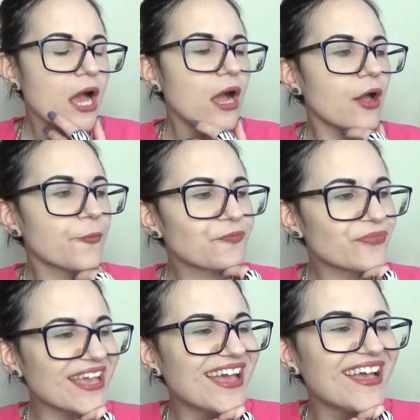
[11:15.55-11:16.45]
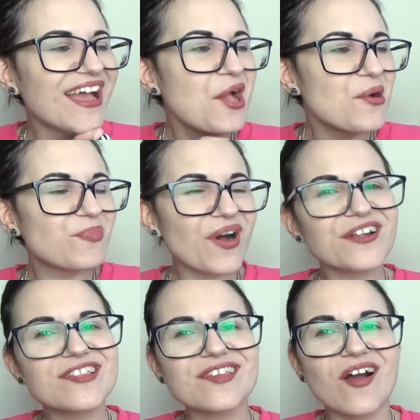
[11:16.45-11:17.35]

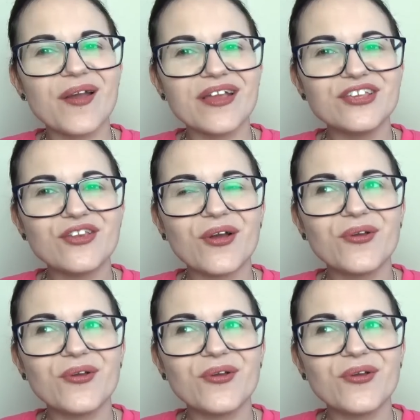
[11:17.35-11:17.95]
But I'm